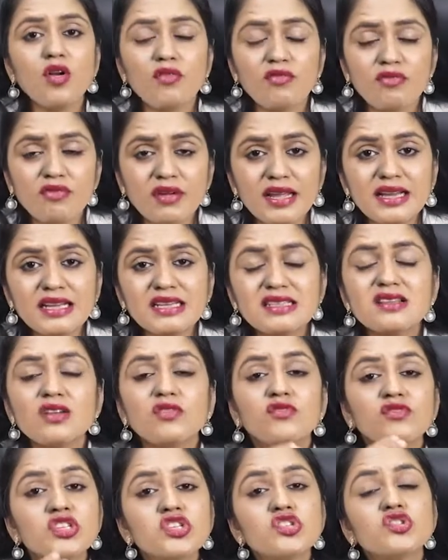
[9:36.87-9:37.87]
of links
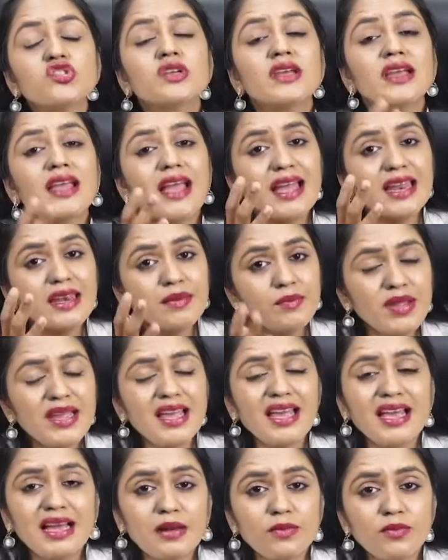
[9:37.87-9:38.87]
which can be
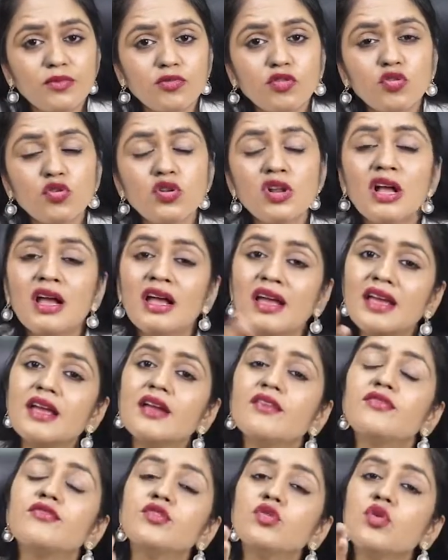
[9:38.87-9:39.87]
helpful
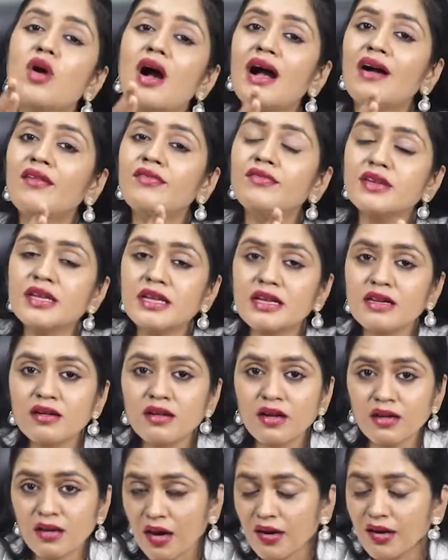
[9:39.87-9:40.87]
if you have take,
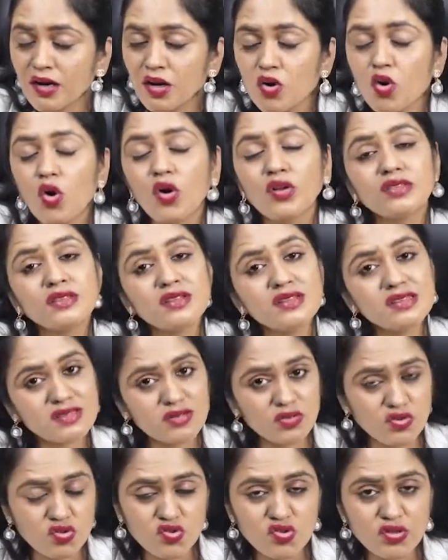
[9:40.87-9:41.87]
uh, undergone this
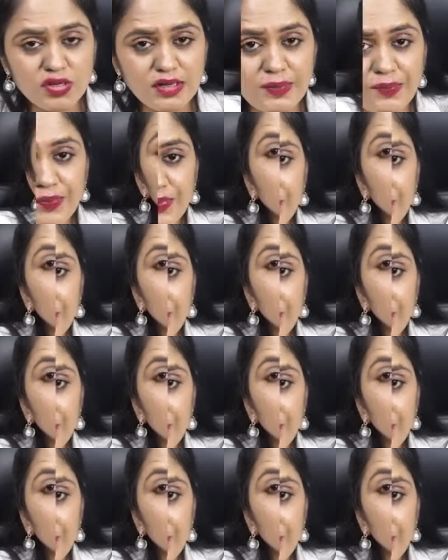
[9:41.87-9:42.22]
surgery.